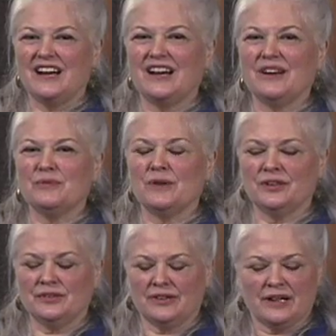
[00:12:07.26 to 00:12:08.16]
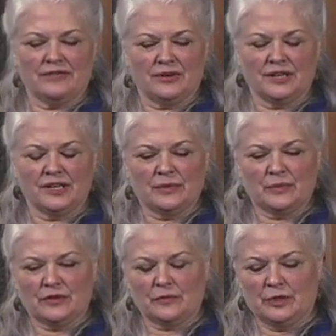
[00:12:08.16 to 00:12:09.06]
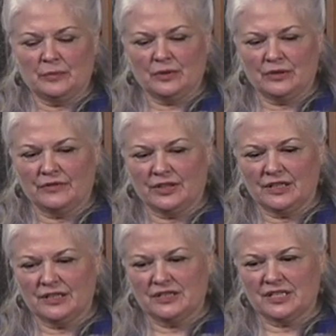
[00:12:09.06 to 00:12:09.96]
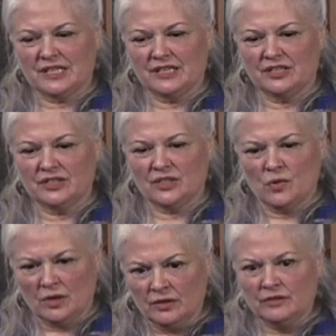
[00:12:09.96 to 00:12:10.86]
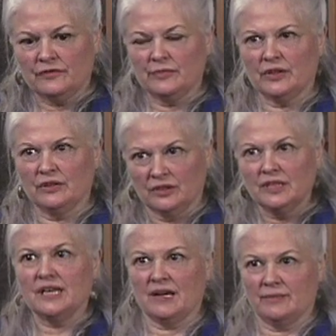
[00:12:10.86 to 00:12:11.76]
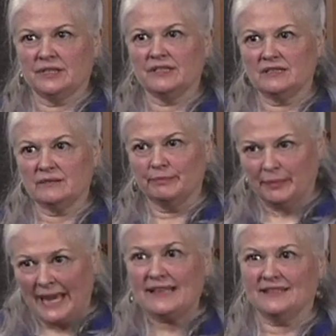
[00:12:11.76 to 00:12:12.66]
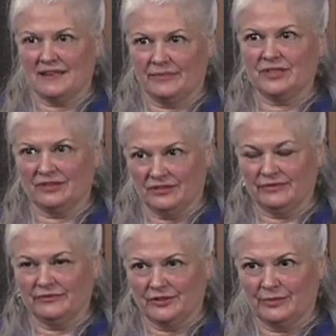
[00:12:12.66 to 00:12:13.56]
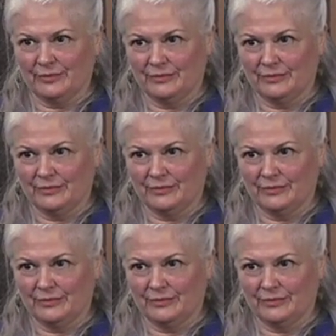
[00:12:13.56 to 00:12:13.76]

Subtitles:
I wonder, I've heard a number of people over the years say that you don't learn from the good times, it's the bad times you learn from.